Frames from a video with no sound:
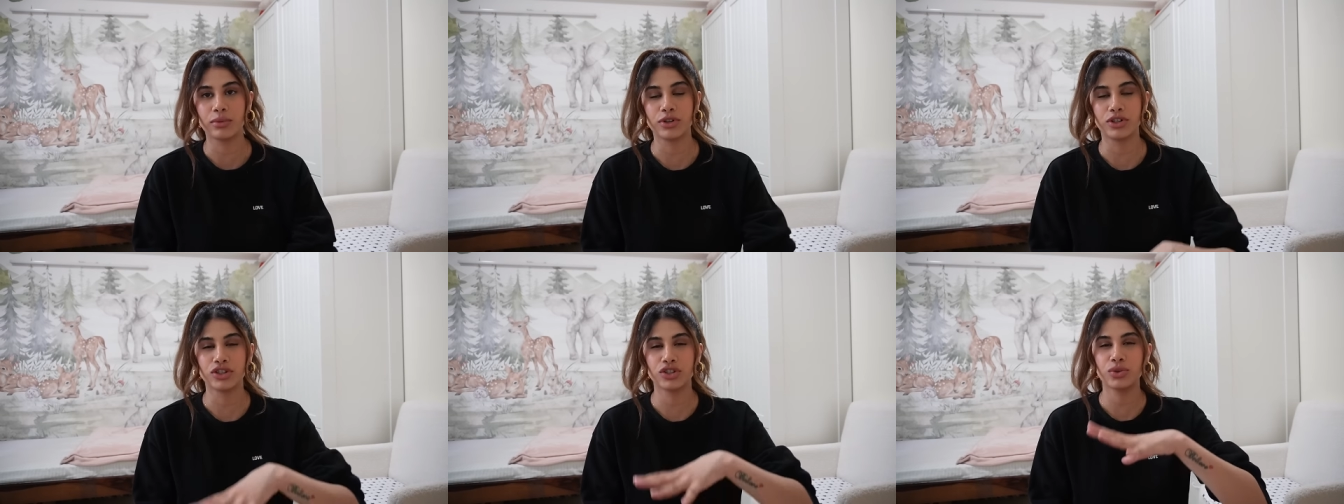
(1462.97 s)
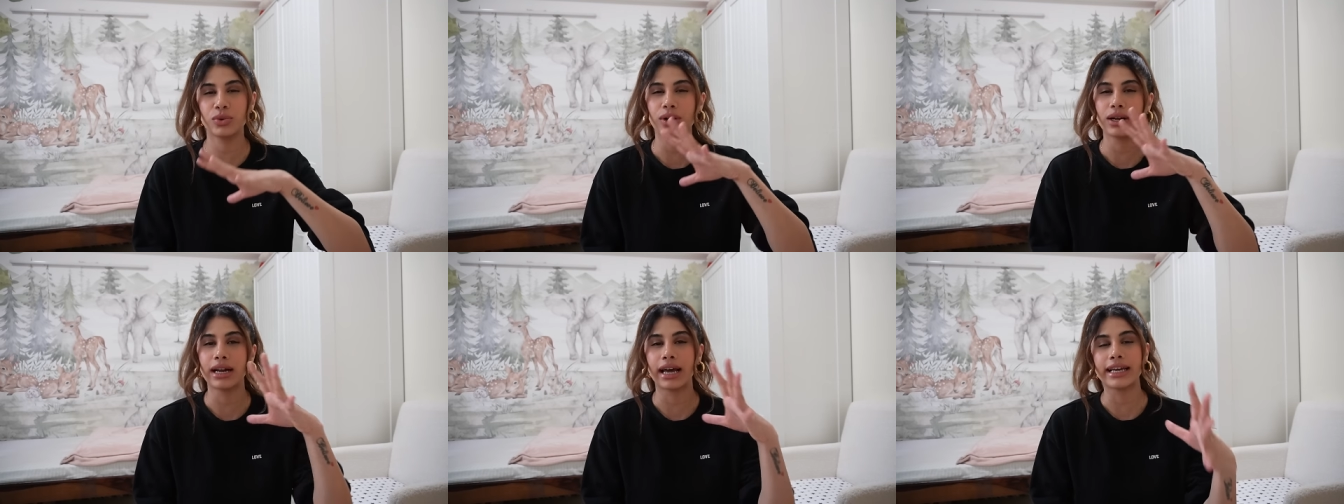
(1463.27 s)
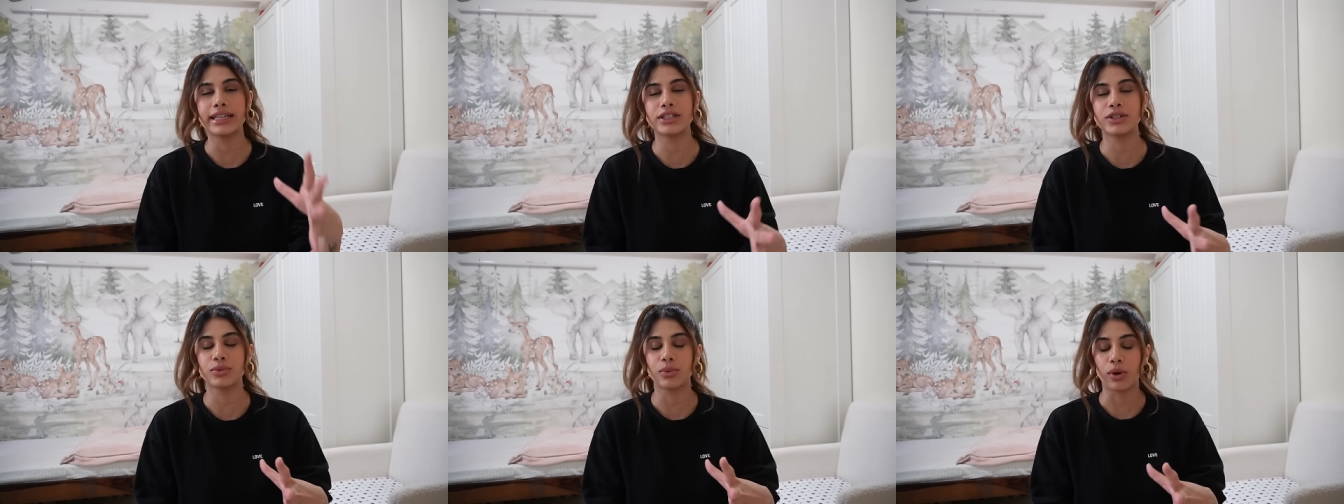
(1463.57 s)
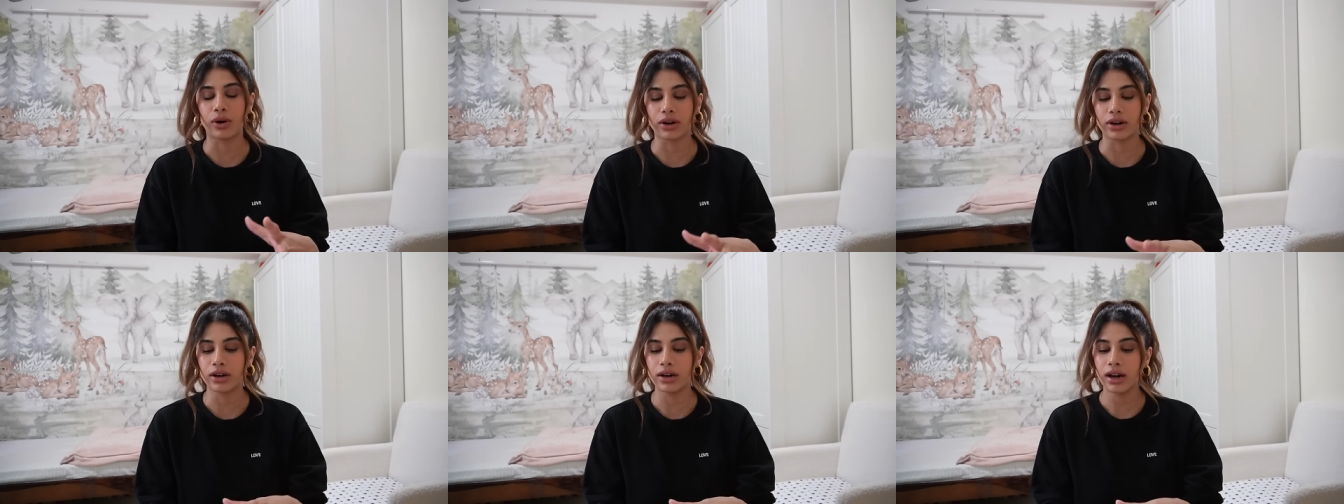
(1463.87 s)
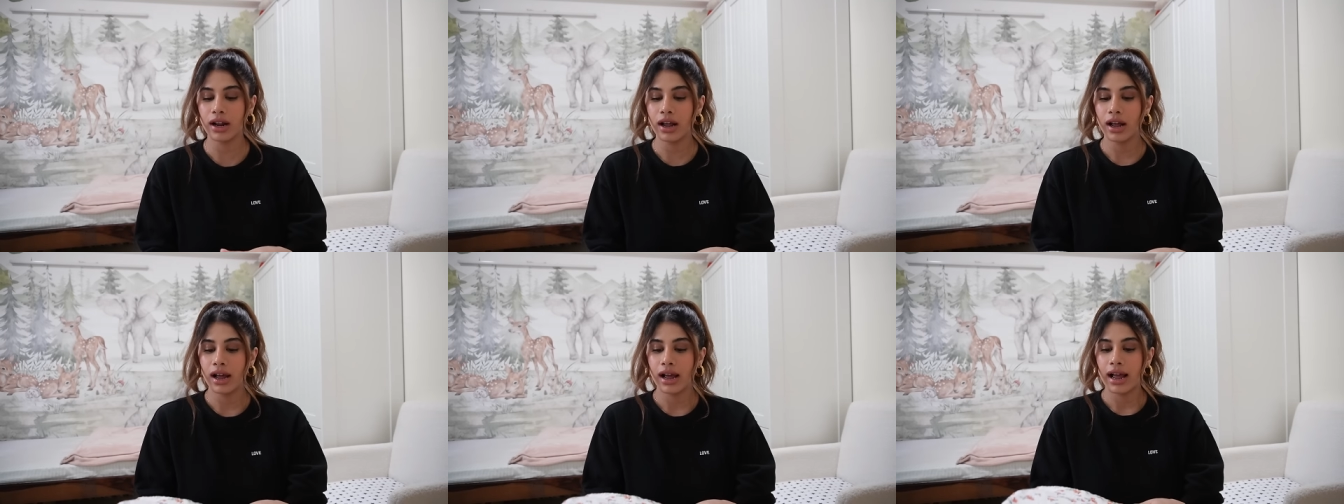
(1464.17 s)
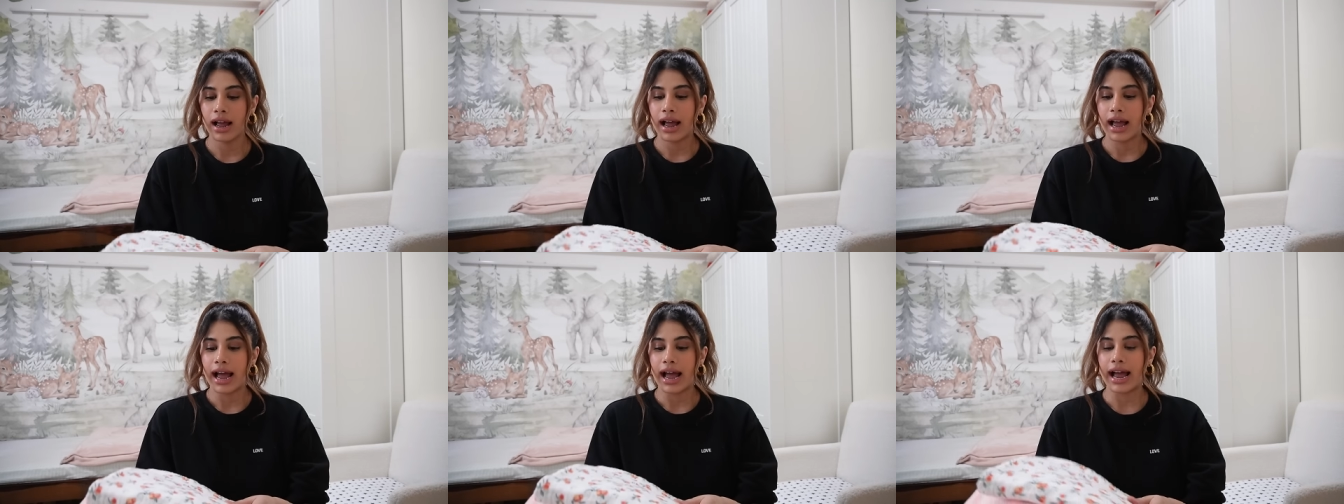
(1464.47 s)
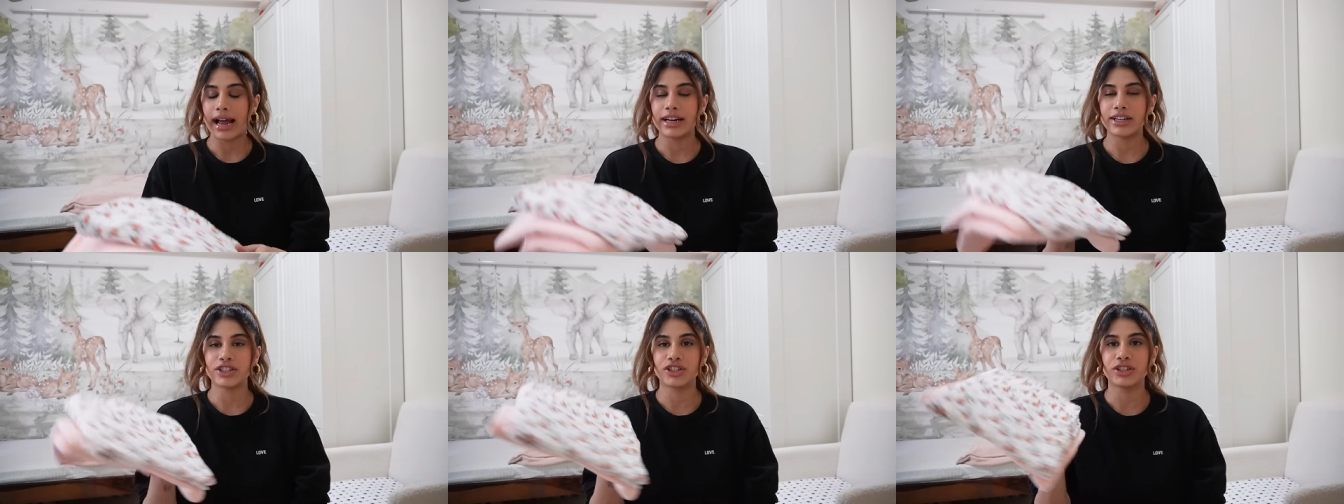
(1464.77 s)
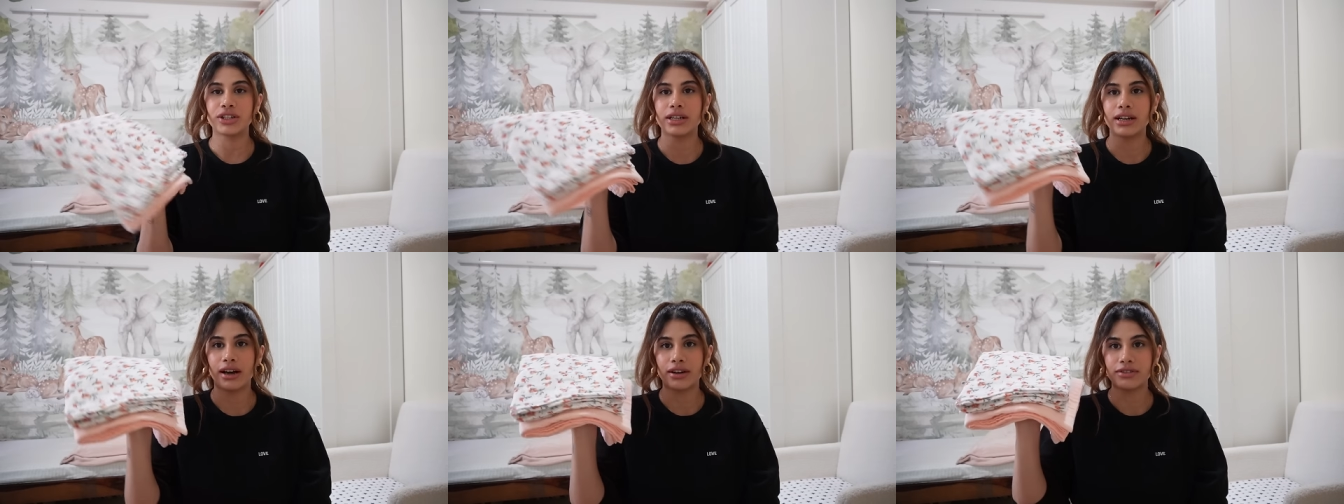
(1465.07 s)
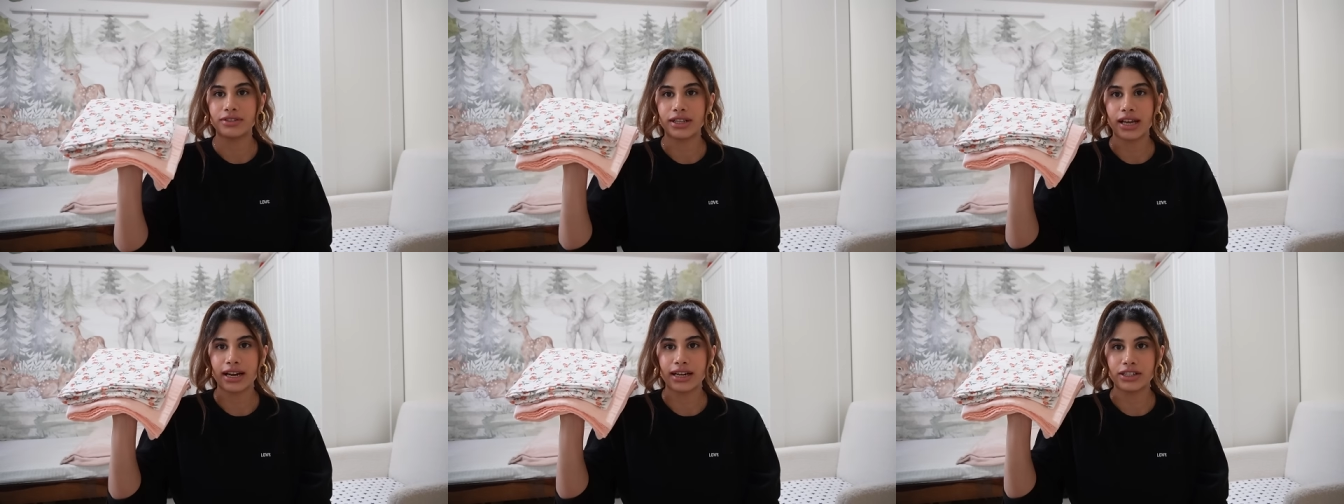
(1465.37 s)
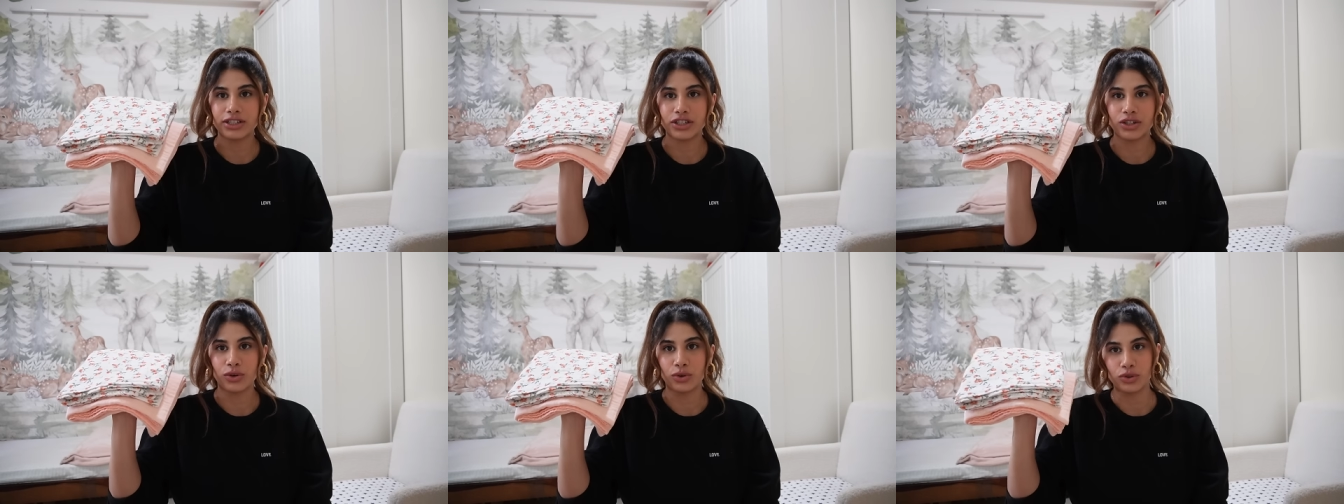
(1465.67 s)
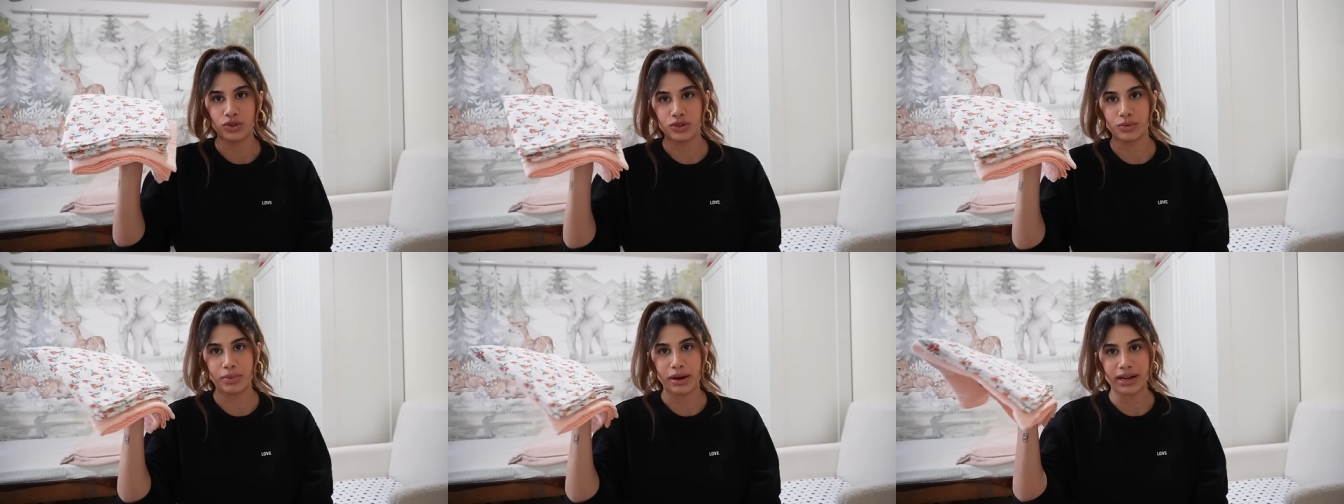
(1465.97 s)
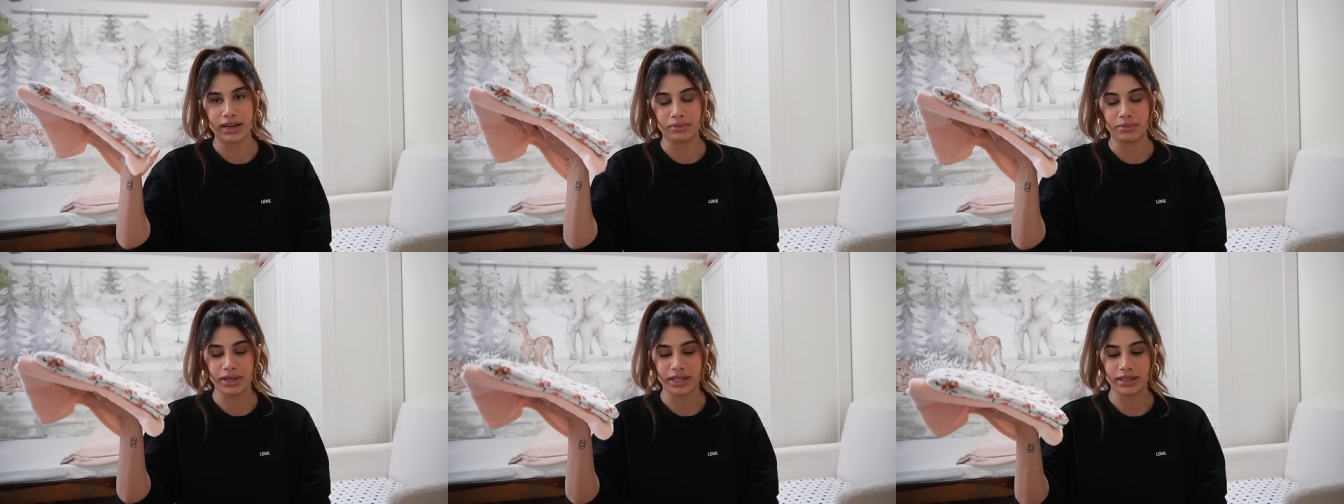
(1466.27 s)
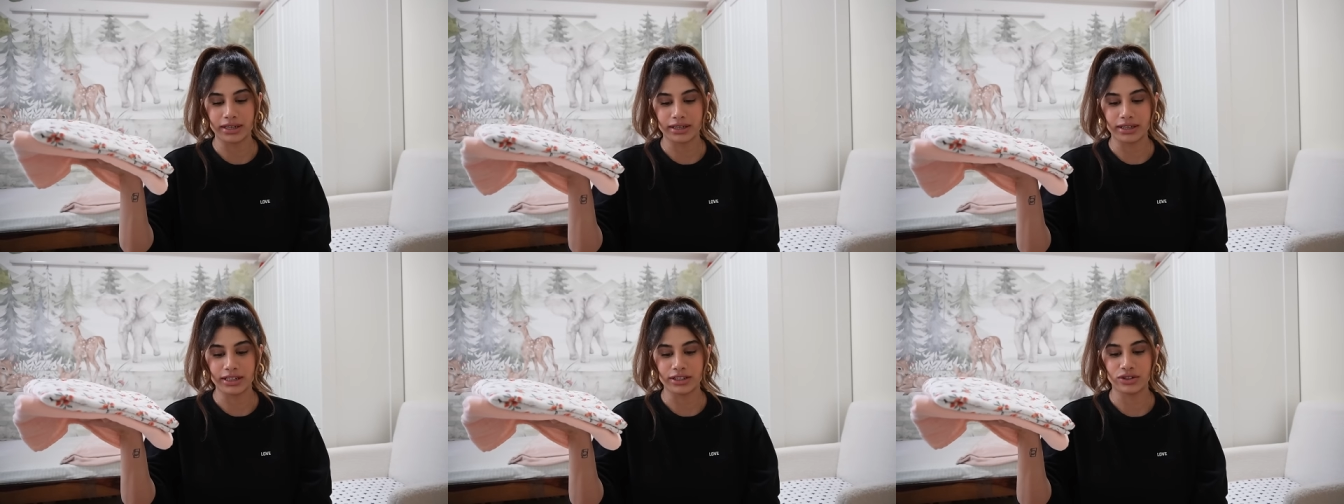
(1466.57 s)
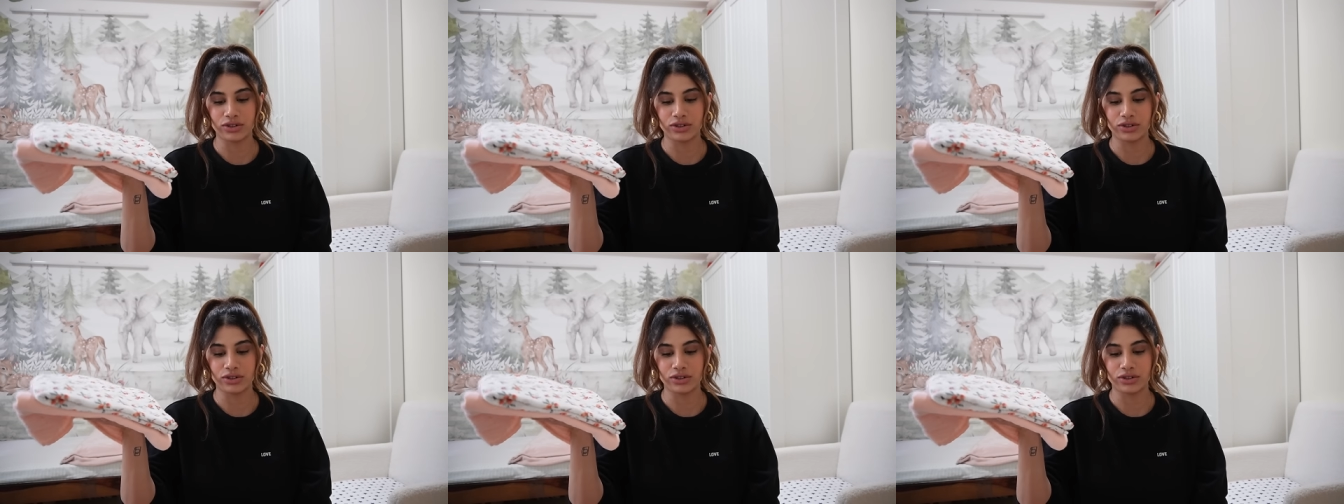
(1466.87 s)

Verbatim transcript: We just do a light swaddle and she loves that and she goes to bed immediately.